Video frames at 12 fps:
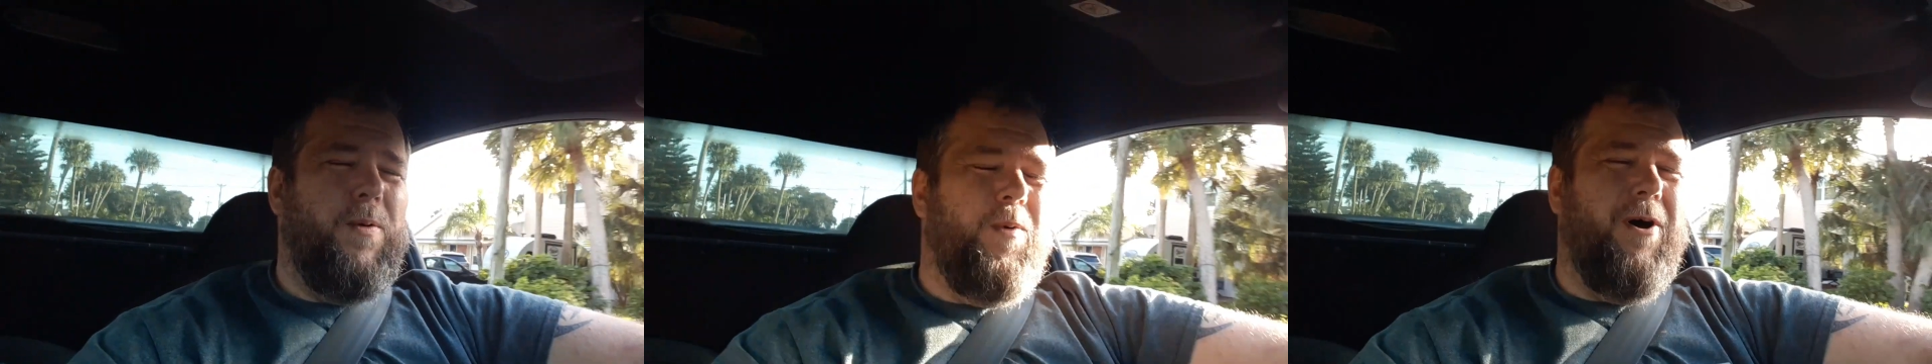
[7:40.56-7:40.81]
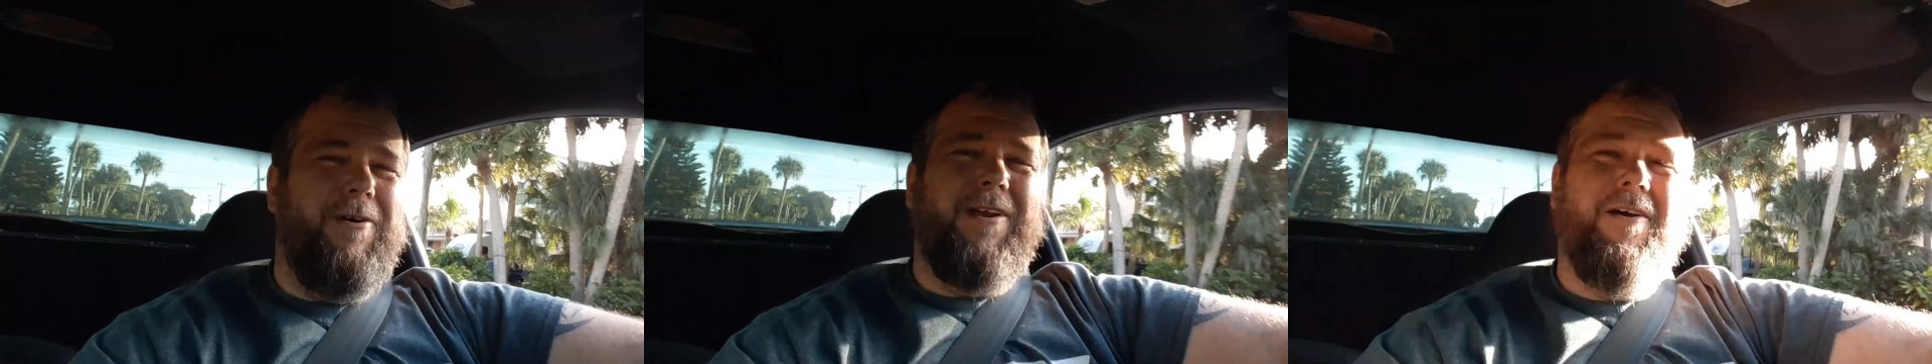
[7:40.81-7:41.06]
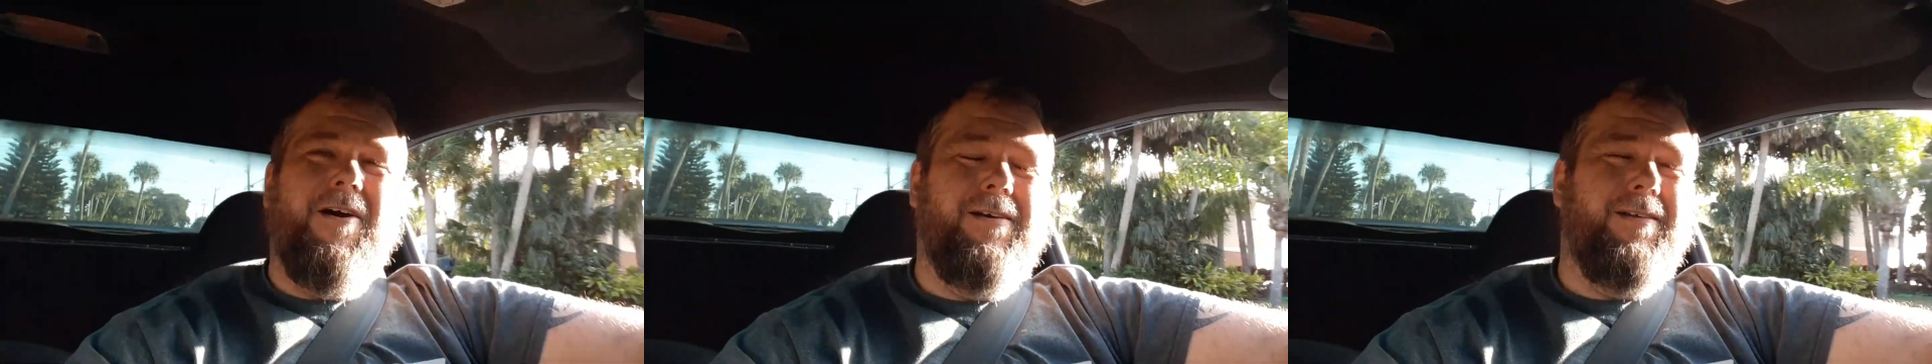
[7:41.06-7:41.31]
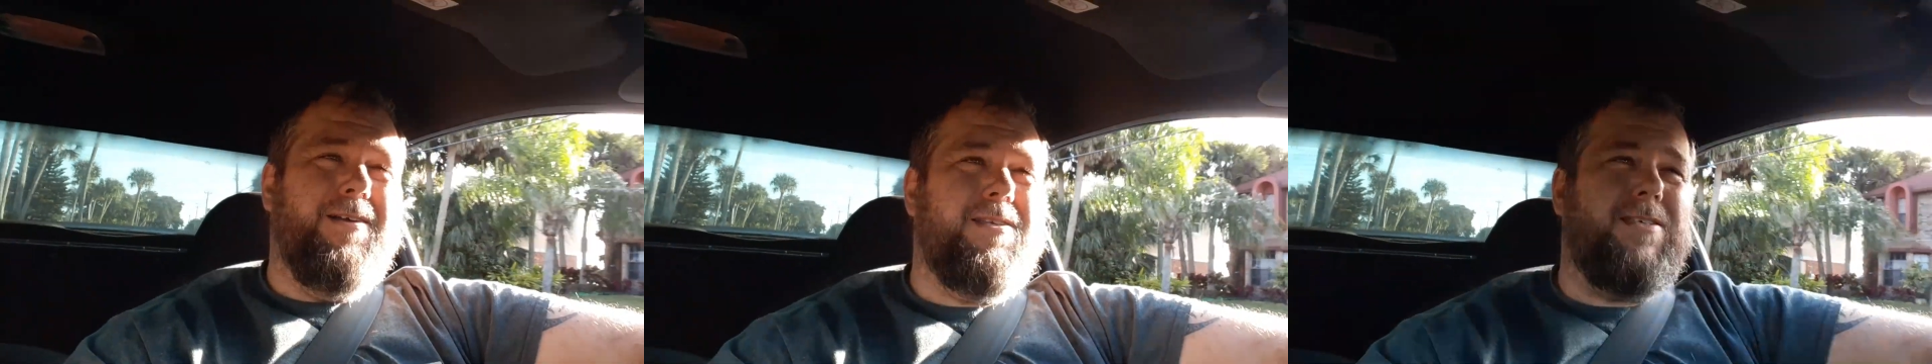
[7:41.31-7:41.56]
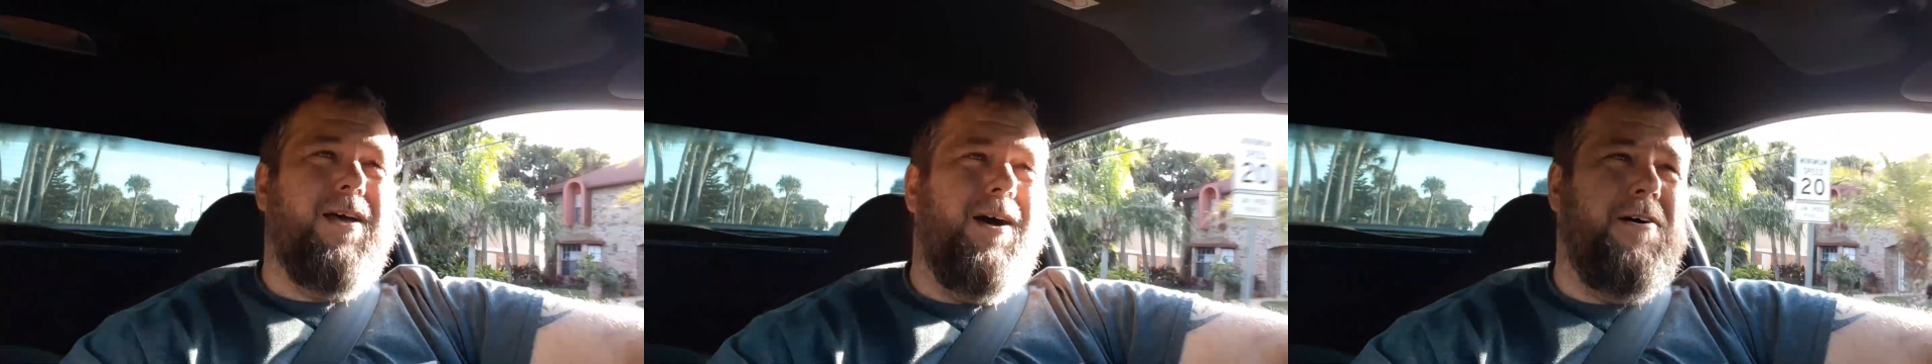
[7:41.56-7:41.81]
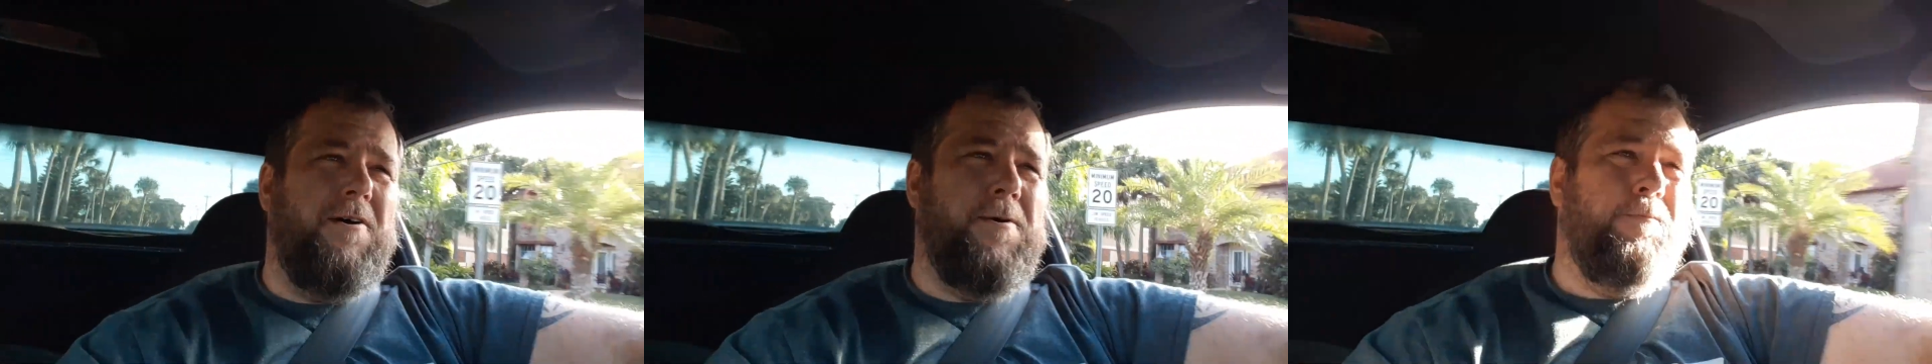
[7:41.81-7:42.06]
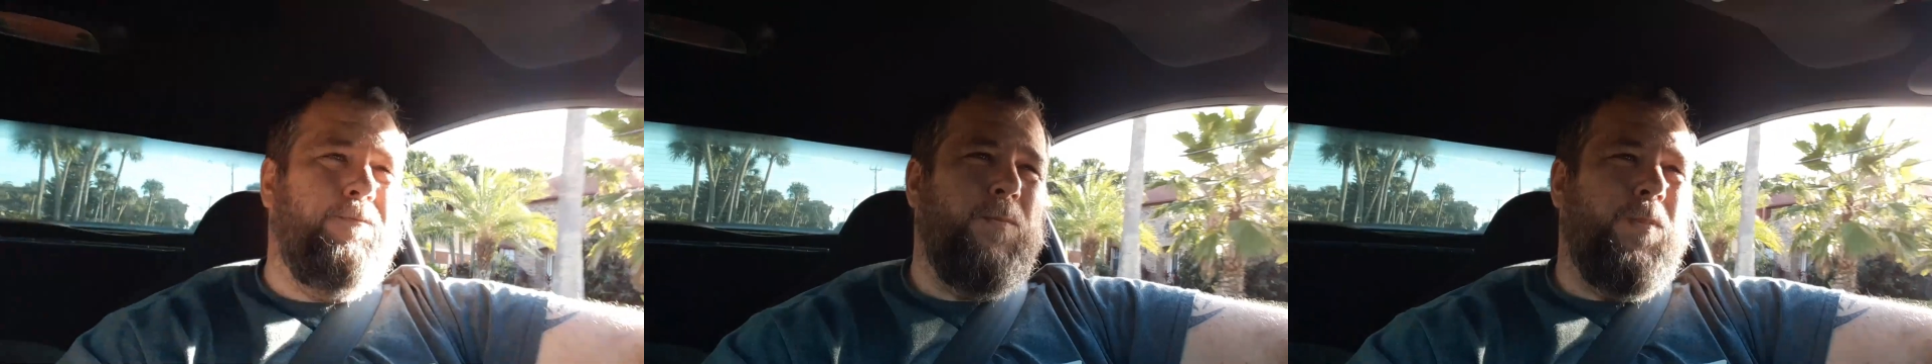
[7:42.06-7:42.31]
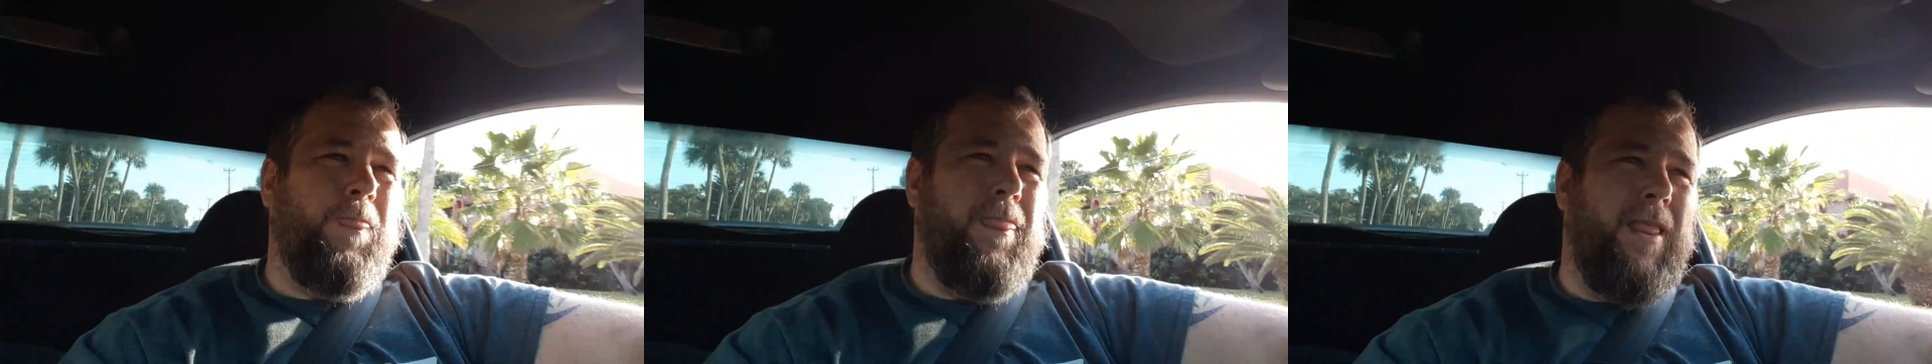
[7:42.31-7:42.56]
But regardless,
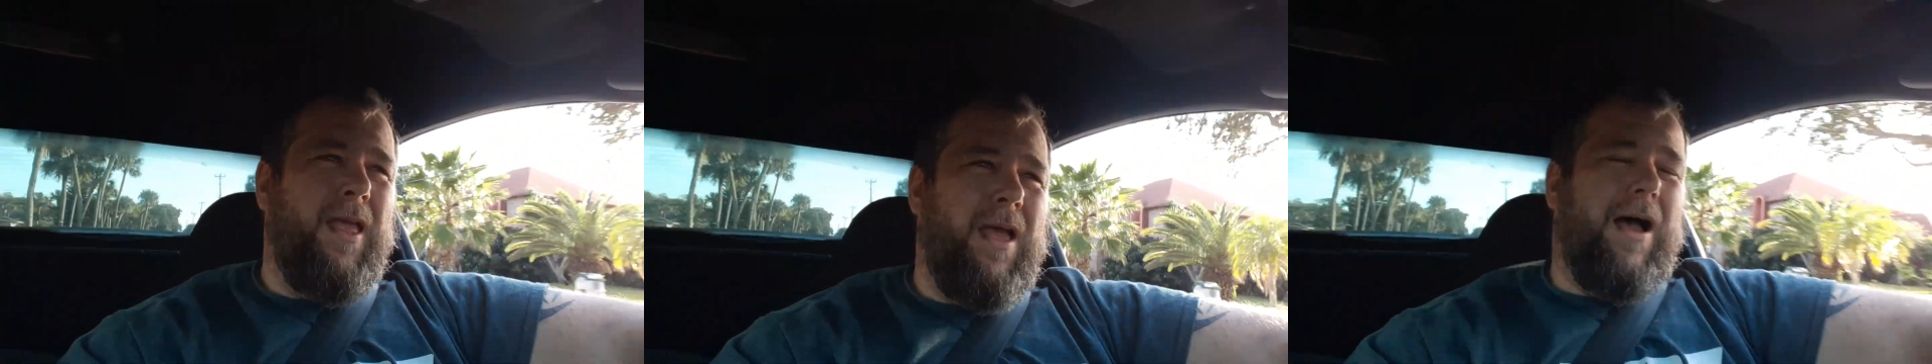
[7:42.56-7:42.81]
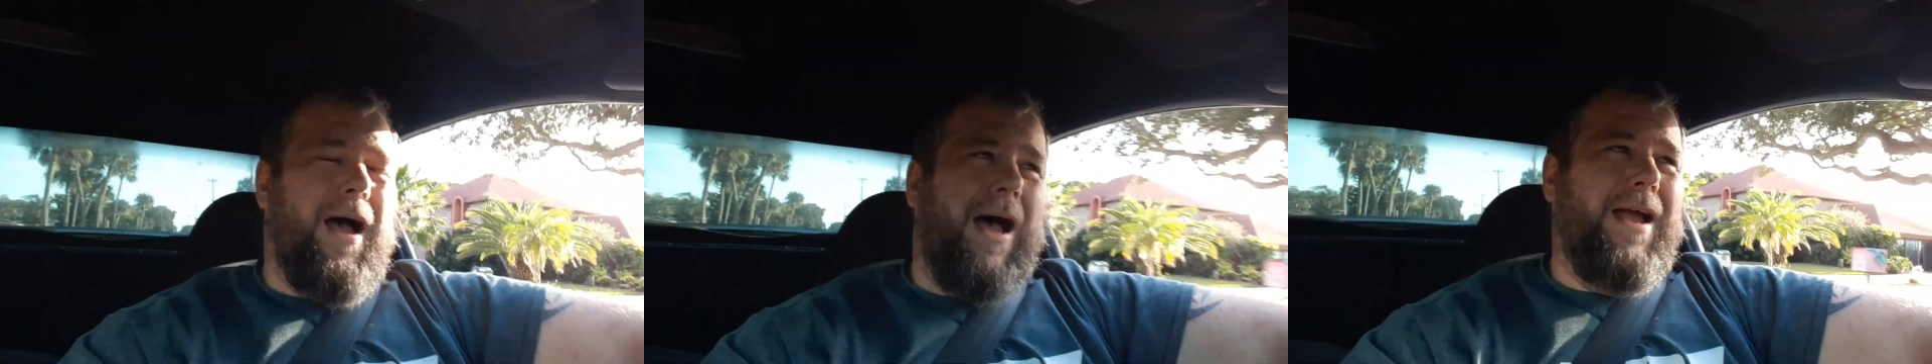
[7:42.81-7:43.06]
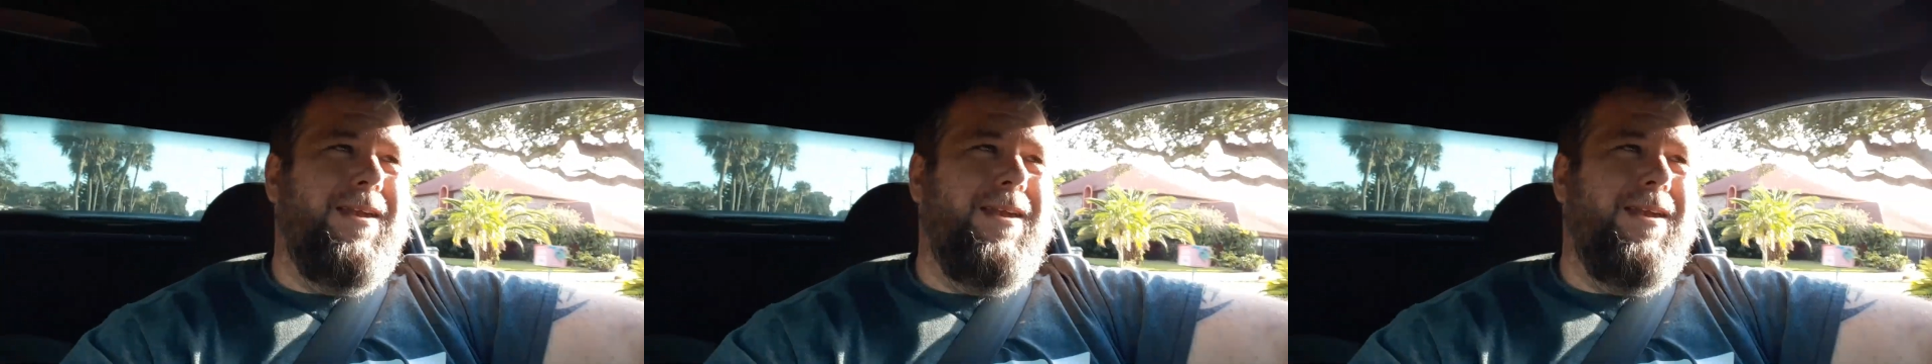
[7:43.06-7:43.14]
I